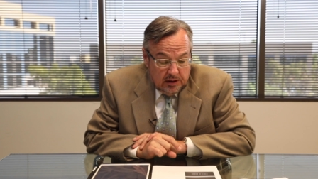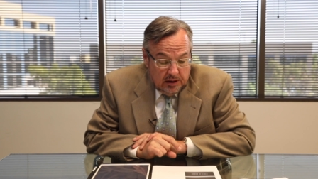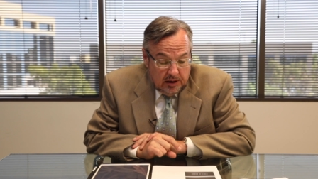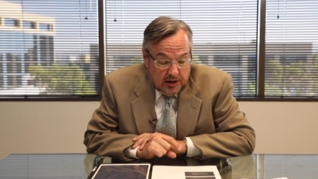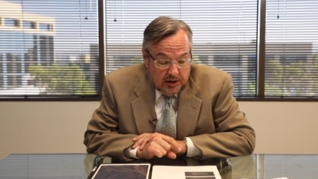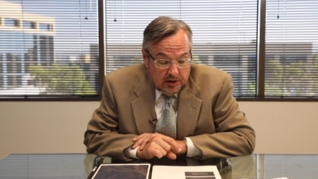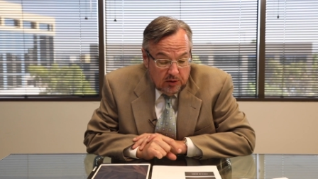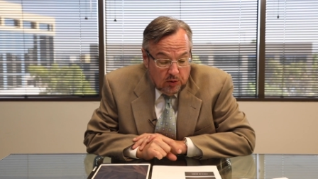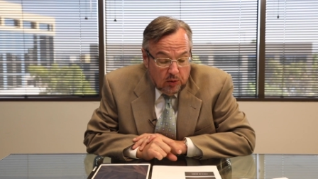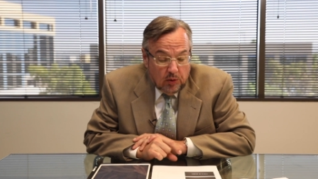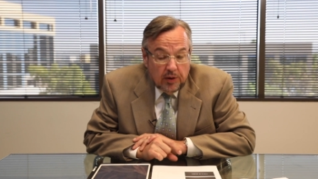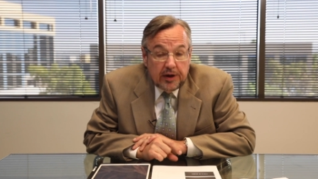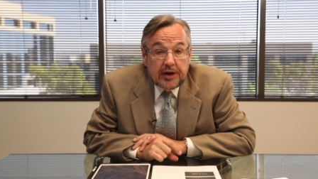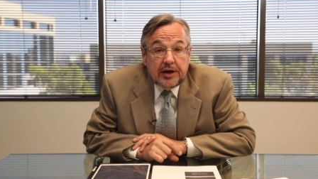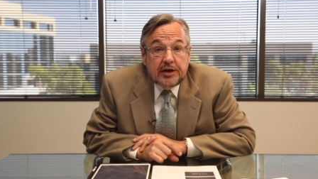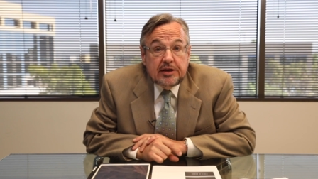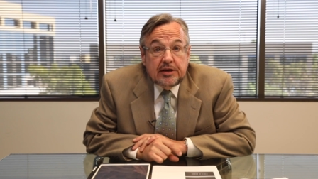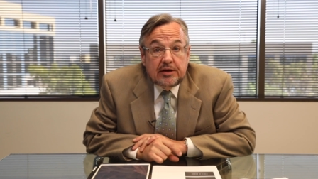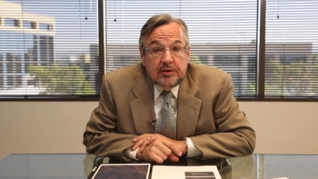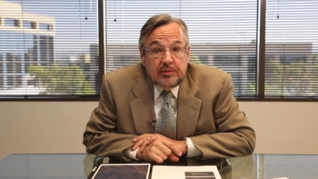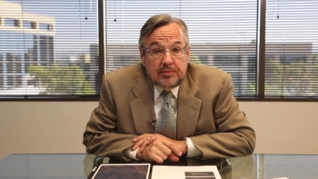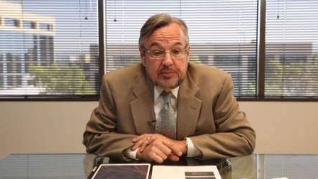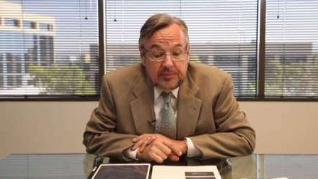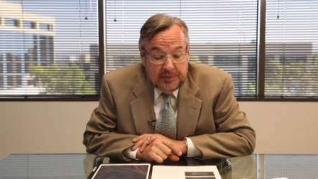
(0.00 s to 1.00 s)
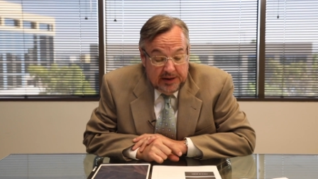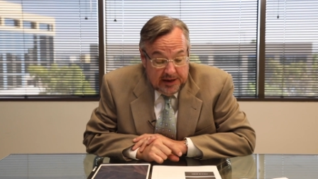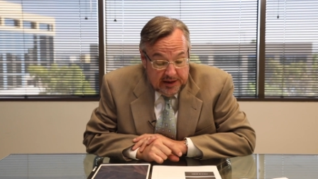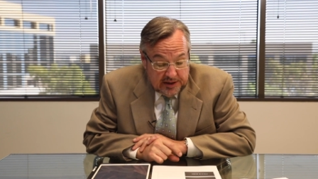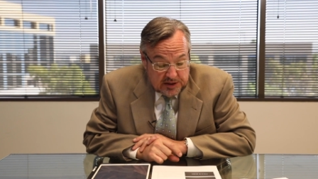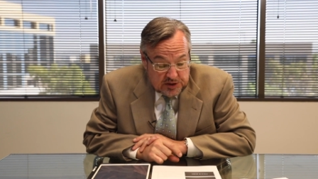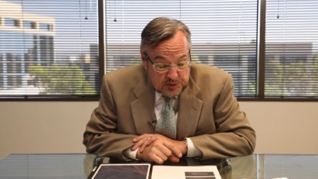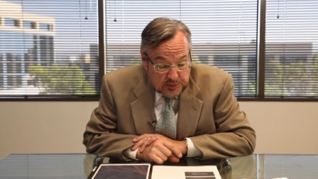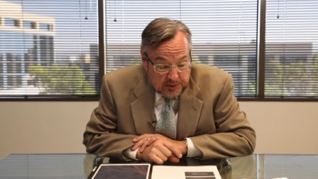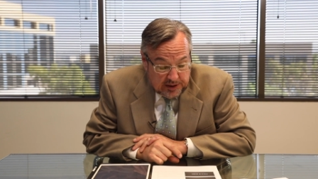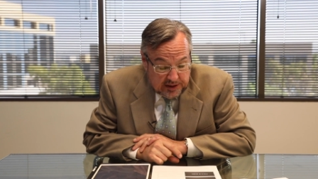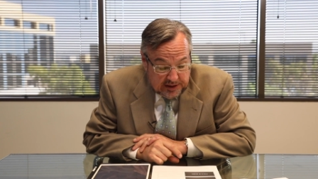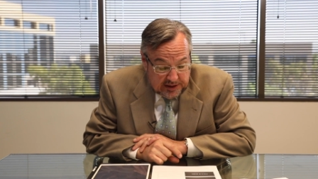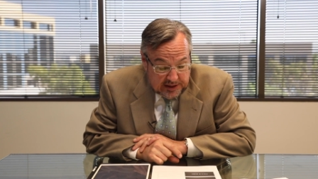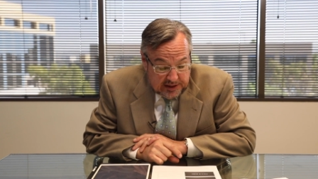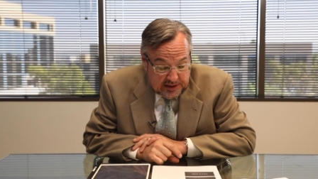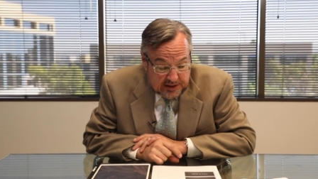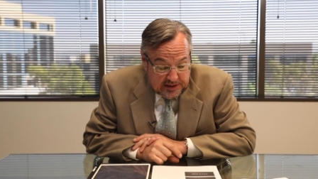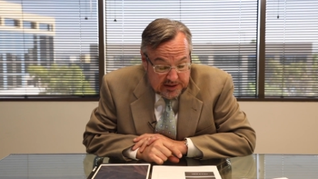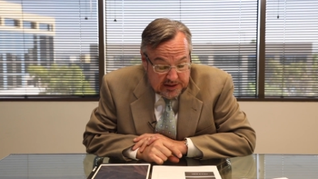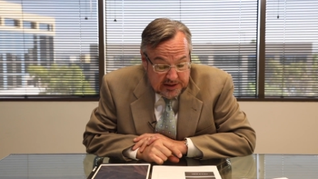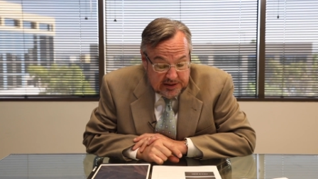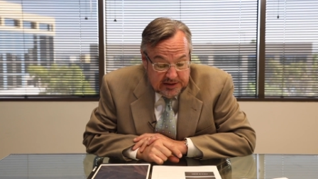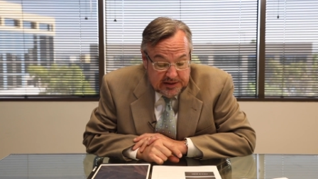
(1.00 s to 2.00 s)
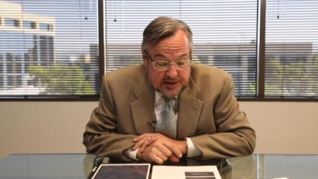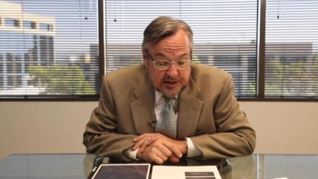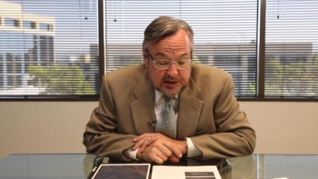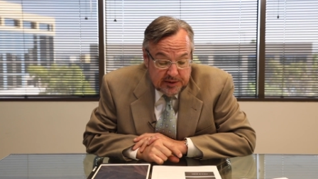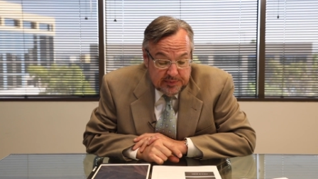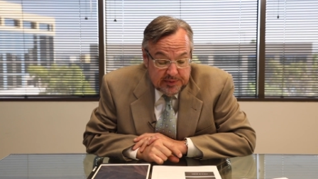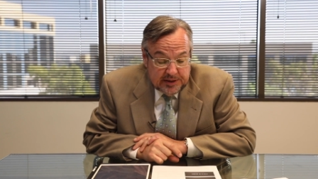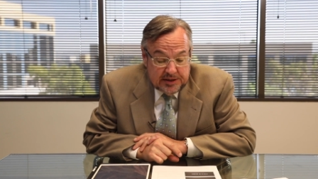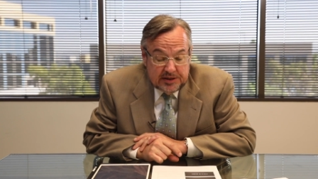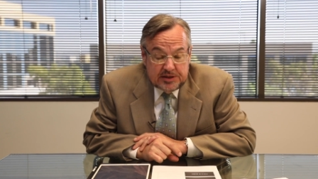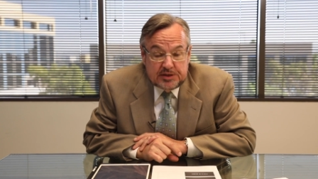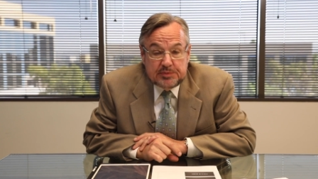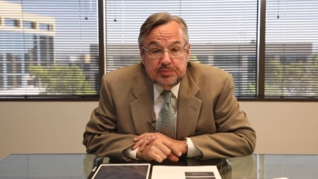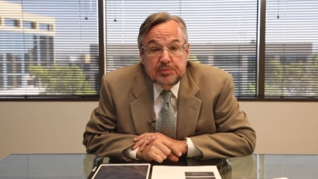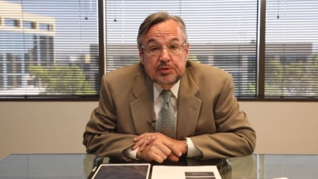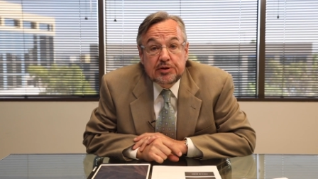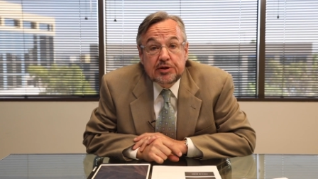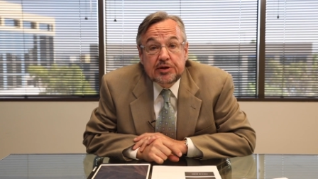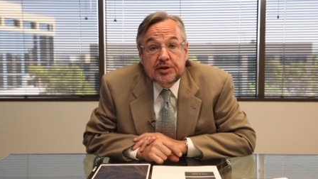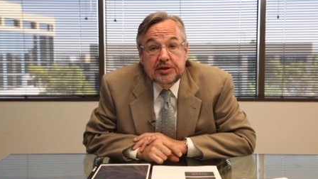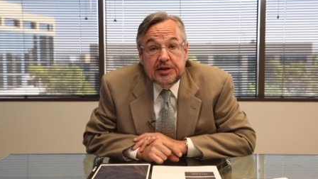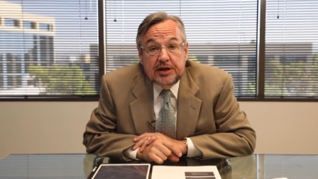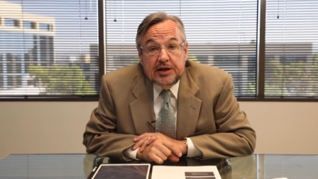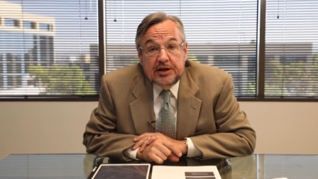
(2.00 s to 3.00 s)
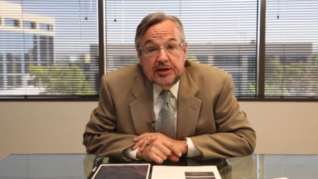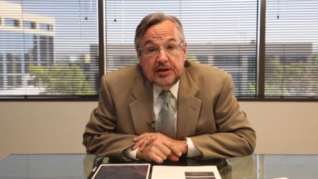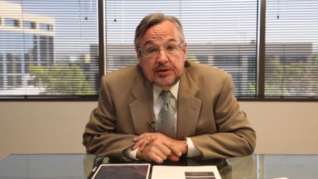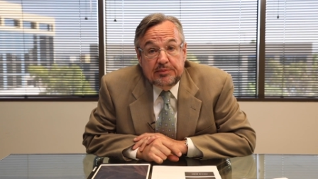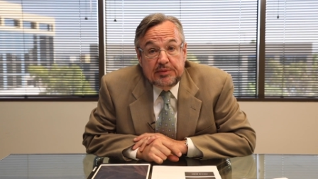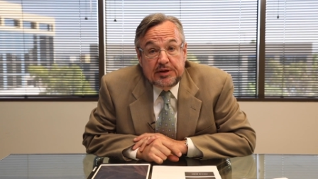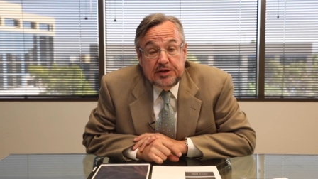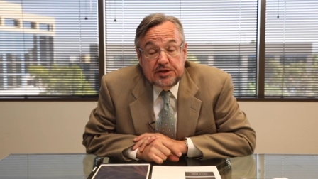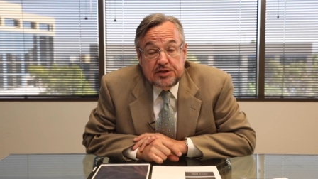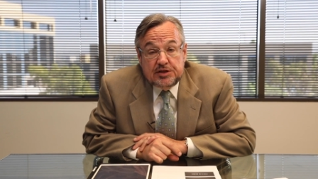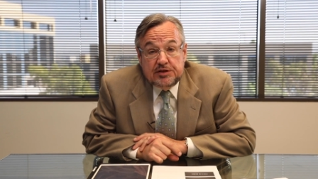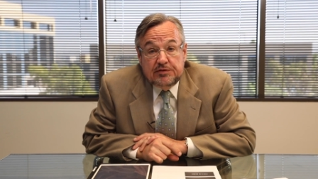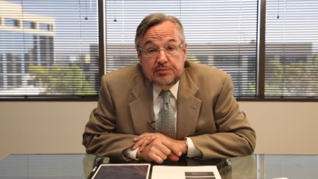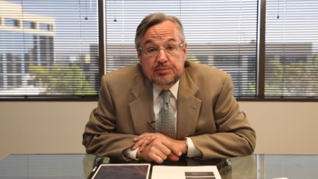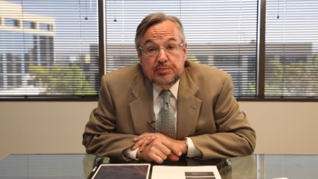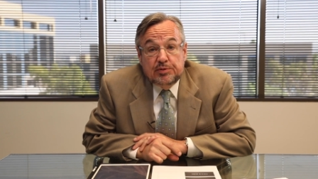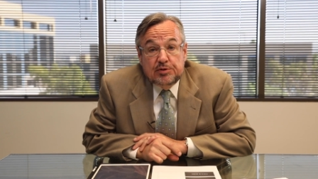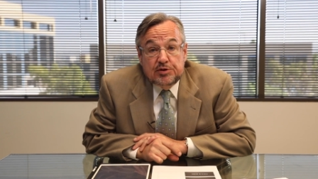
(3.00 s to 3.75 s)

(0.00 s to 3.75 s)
According to Maxwell and Dickman's book, The Elements of